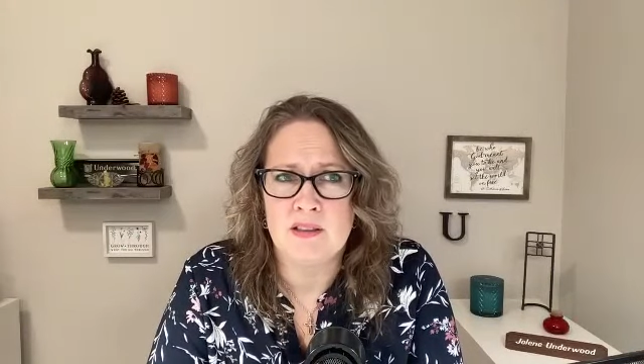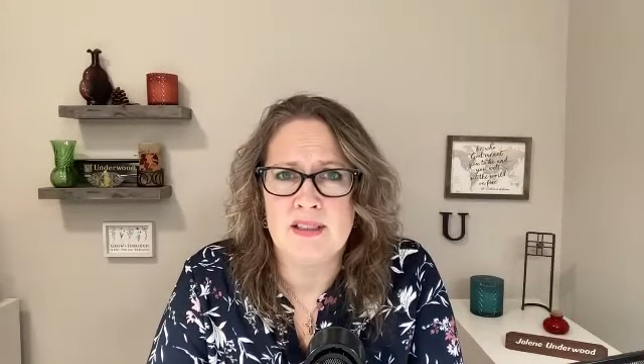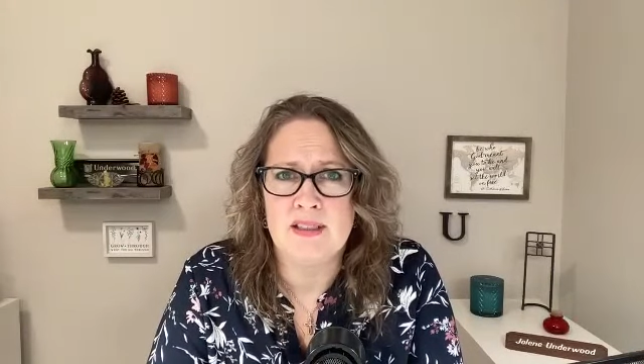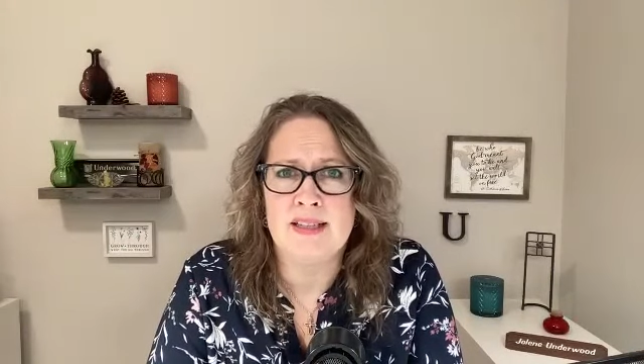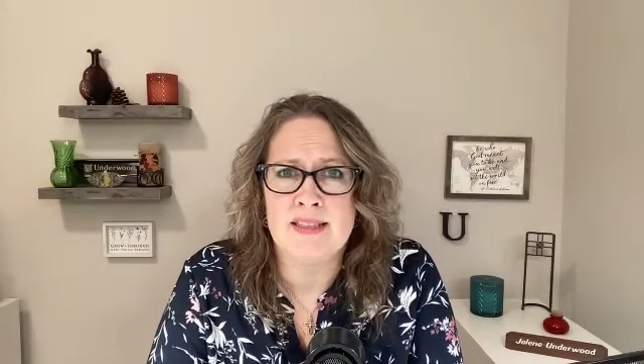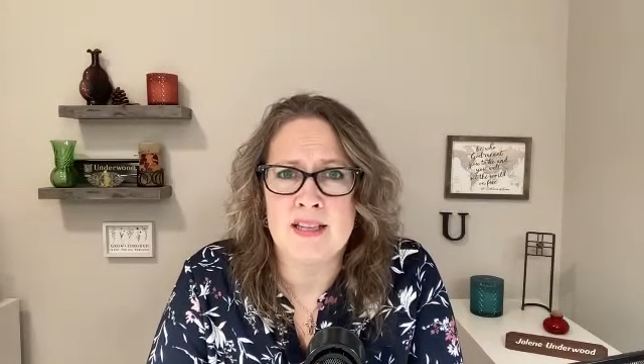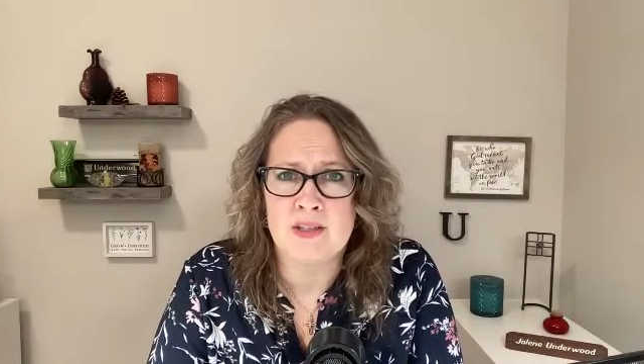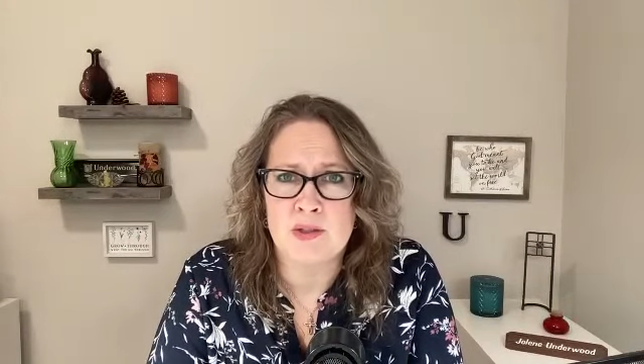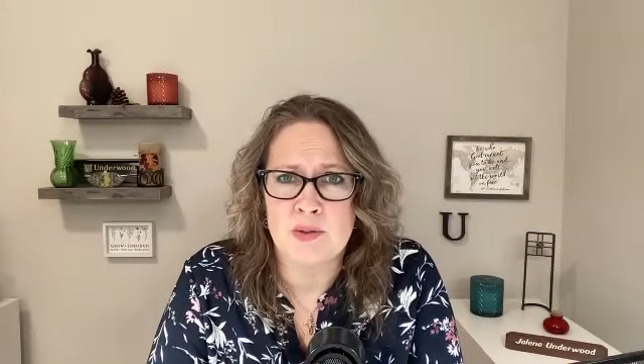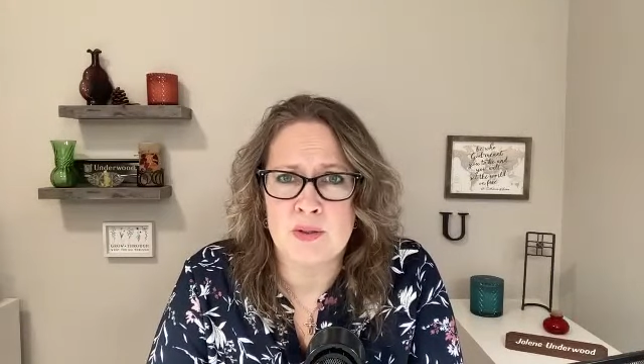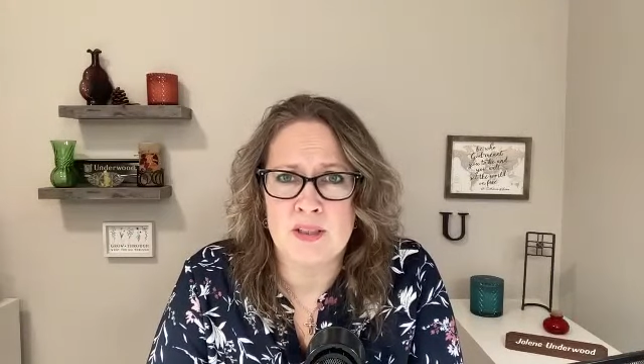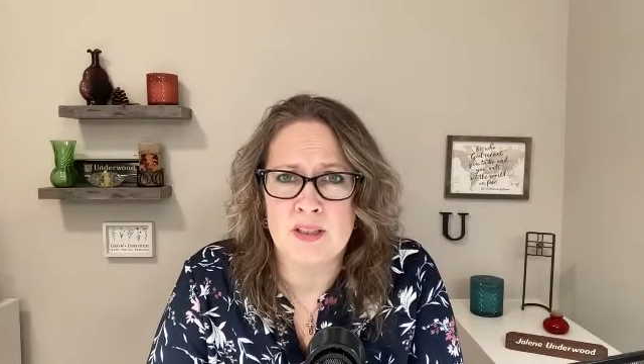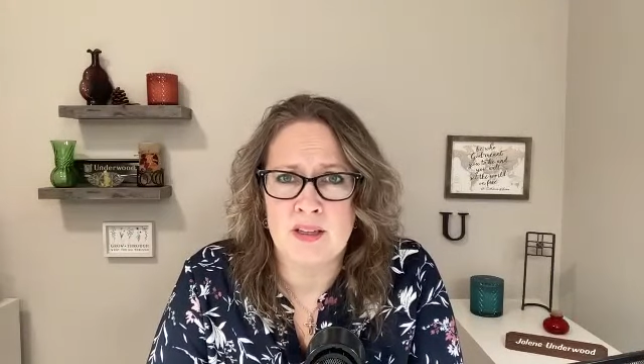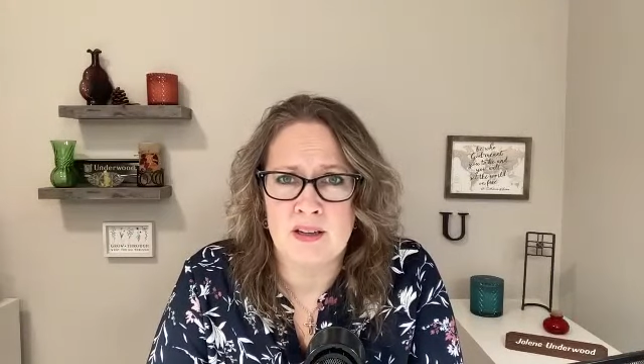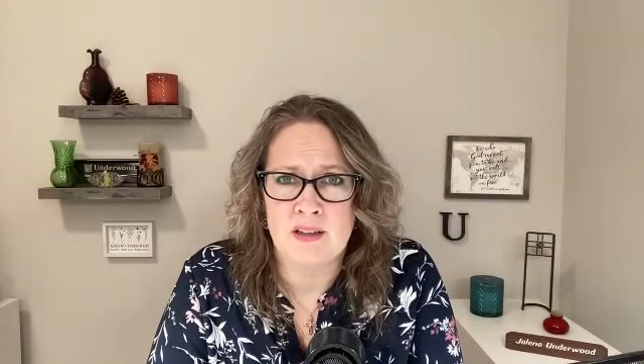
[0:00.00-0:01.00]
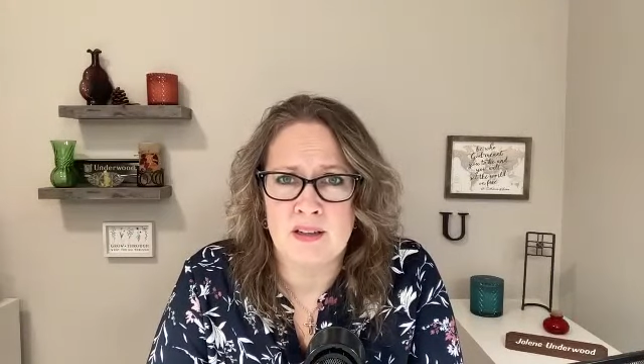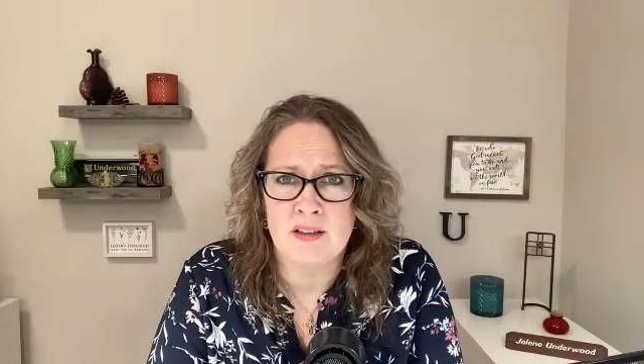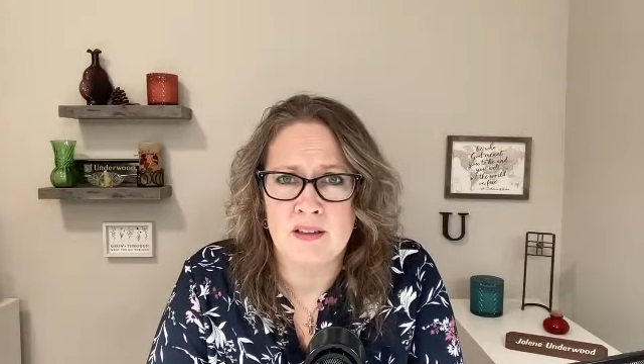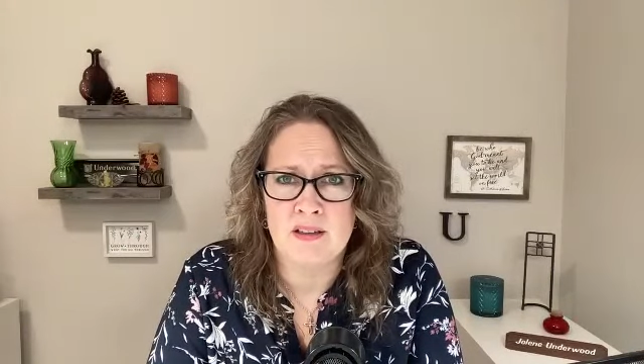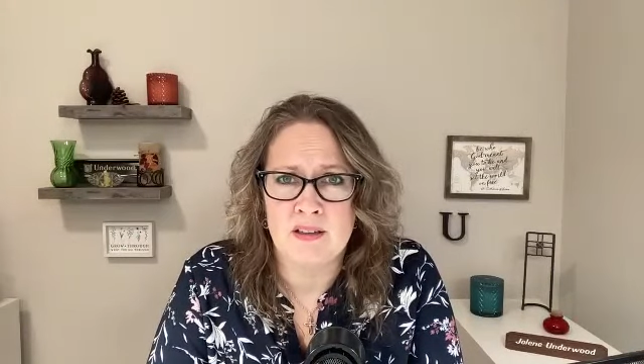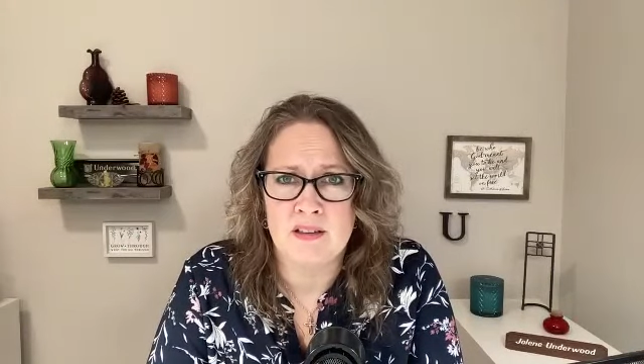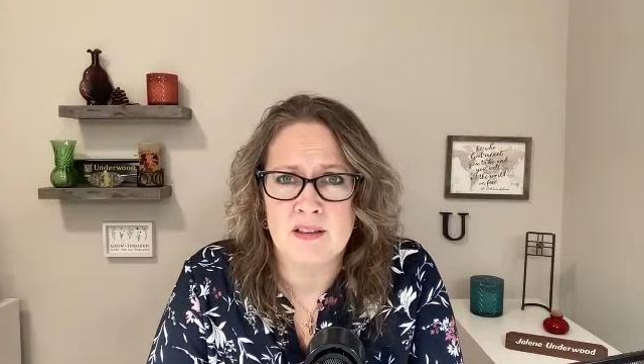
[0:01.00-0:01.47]
That sounds really
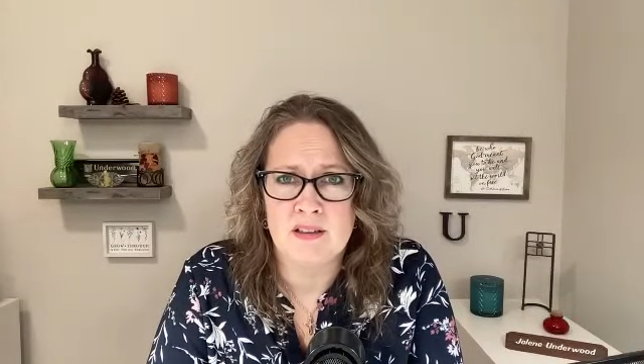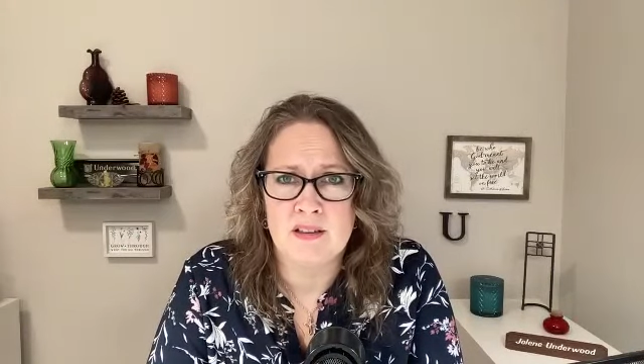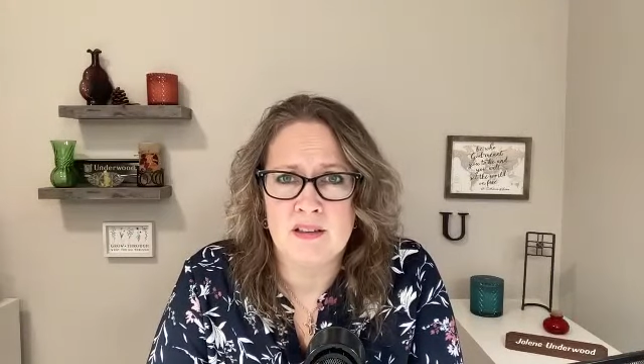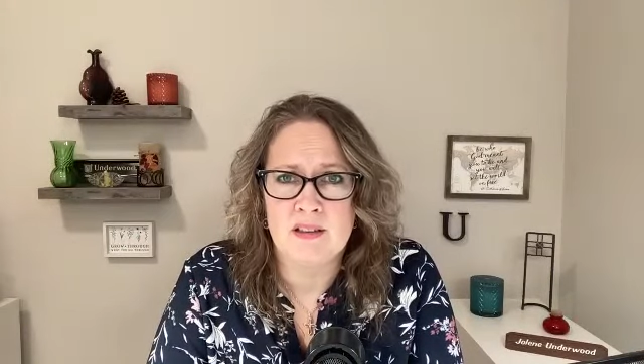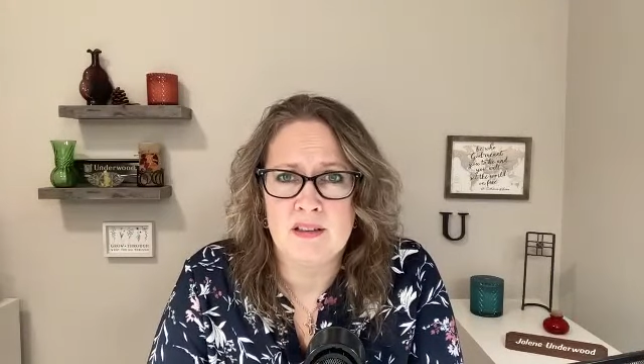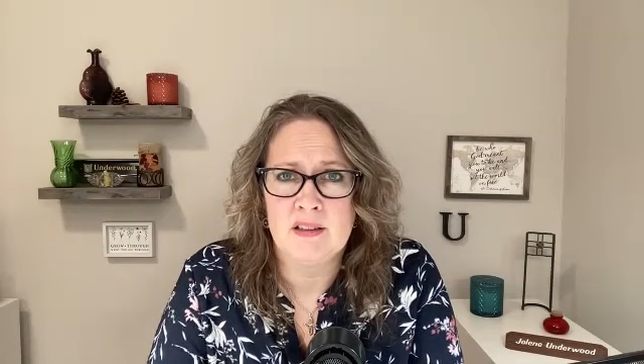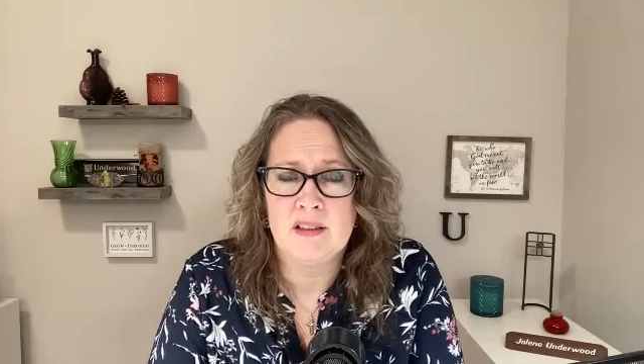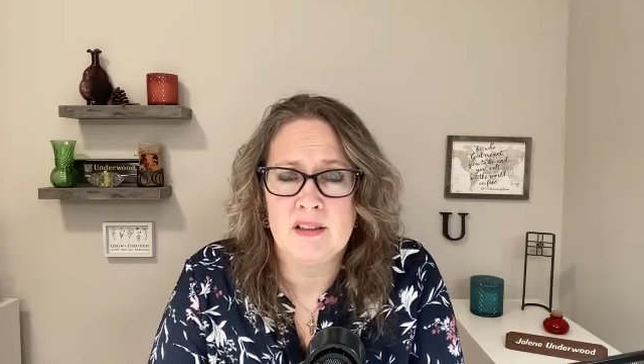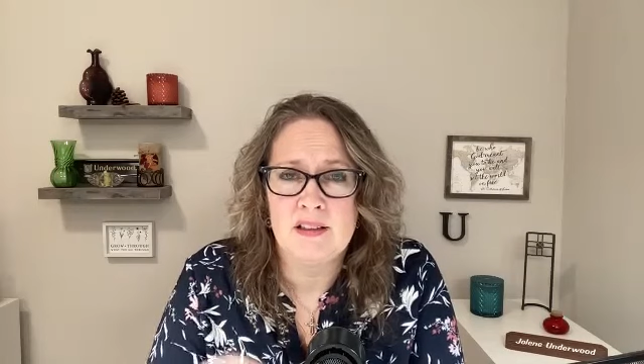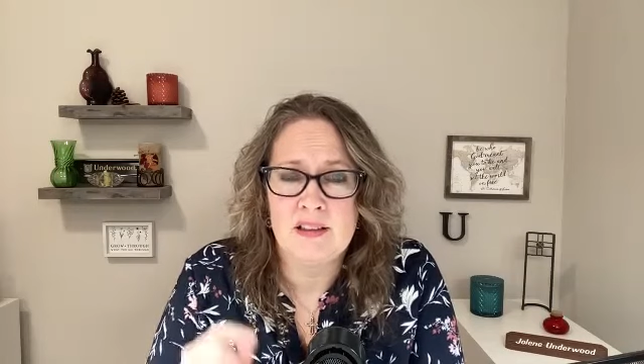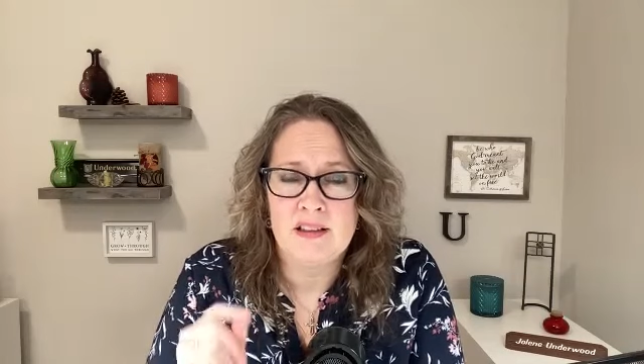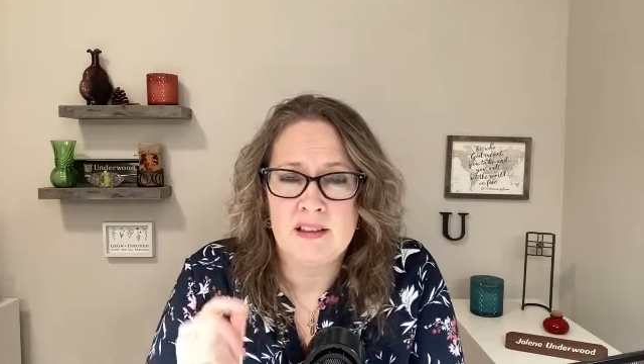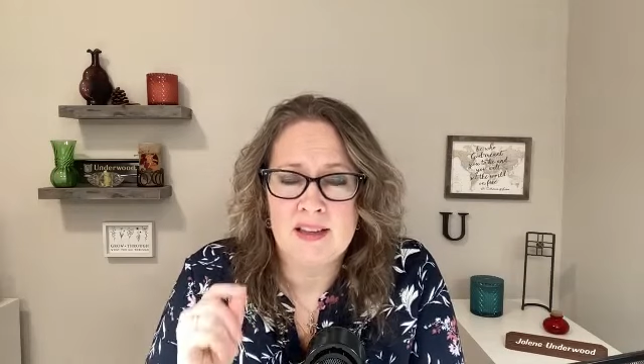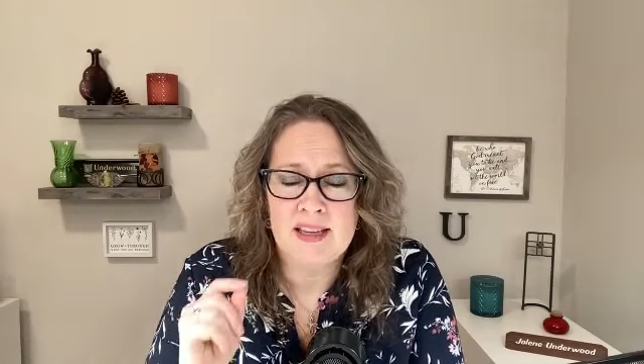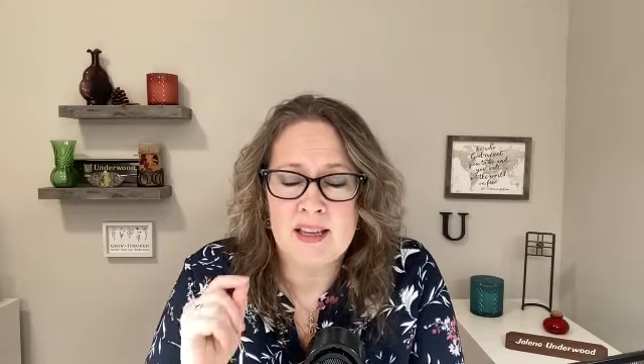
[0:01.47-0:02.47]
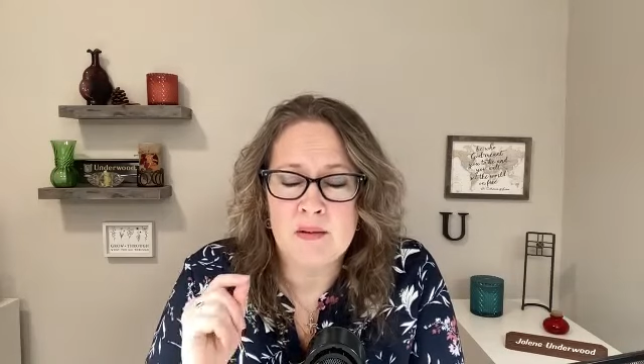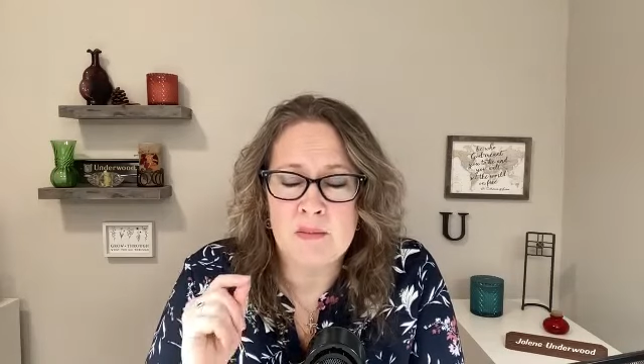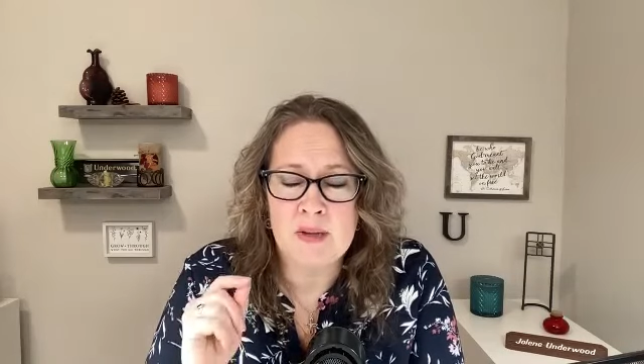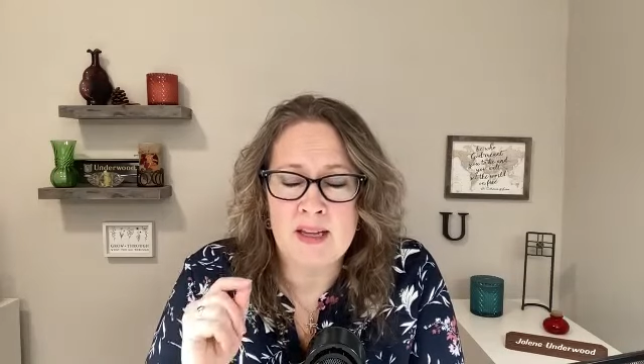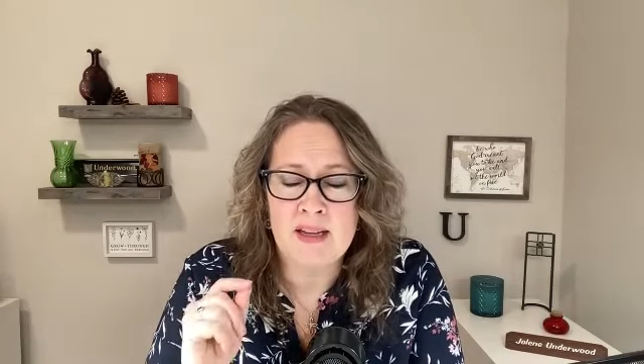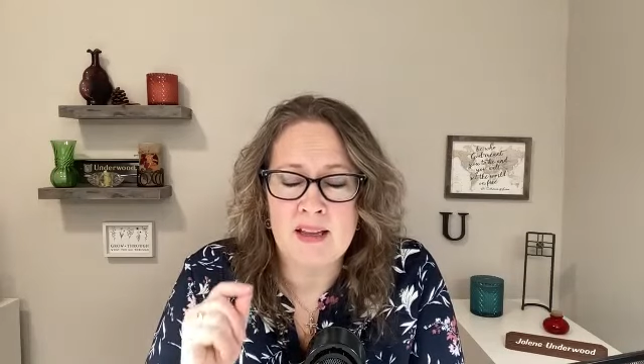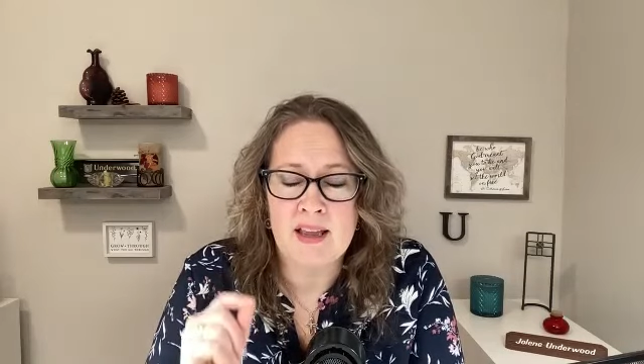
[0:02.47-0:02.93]
hard, can
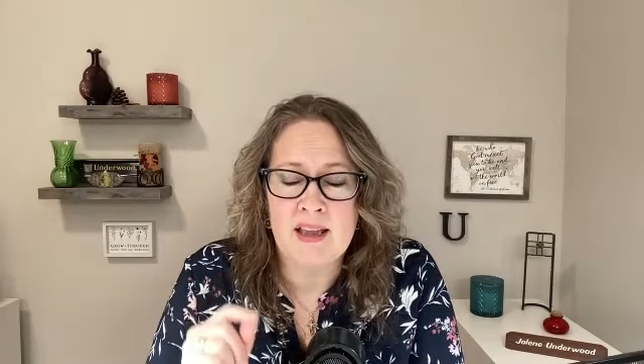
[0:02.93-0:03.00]
make